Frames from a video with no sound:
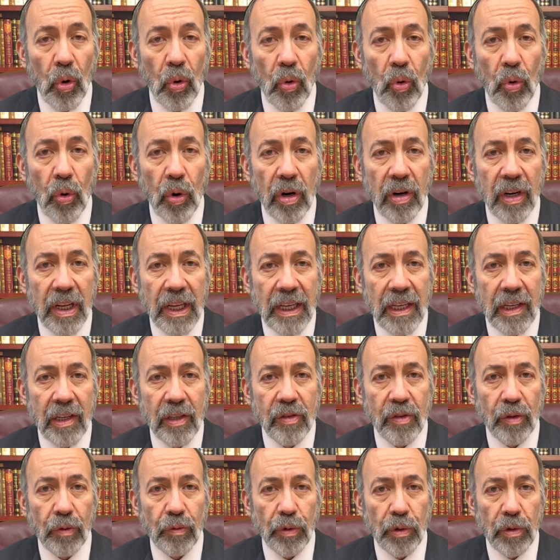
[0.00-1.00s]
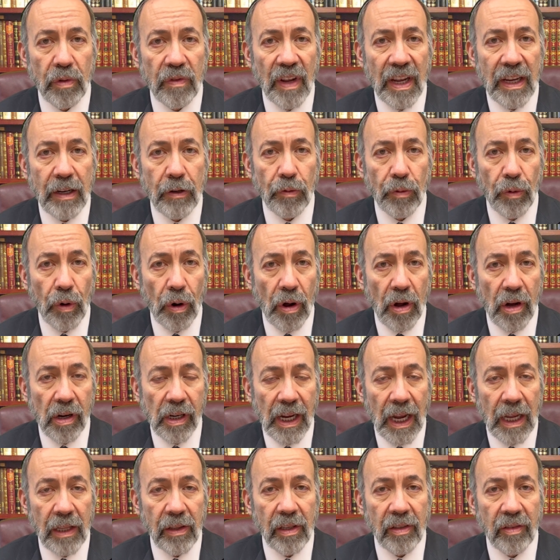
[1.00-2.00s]
Or is Reuven wrong
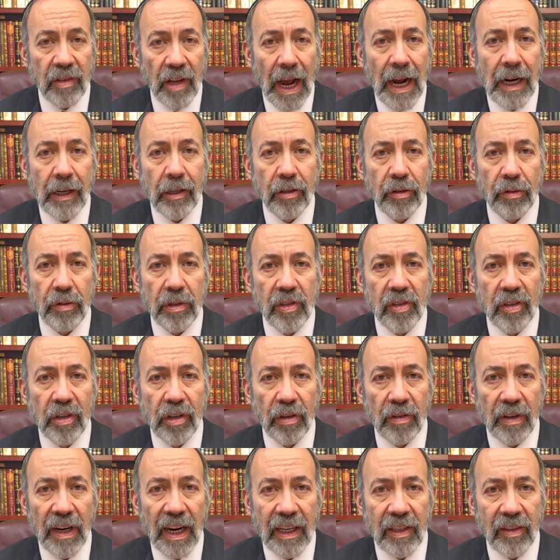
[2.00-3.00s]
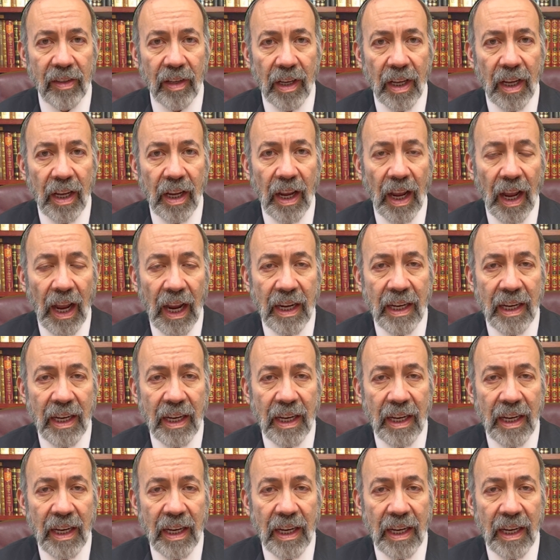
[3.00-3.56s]
and the doctor is correct, and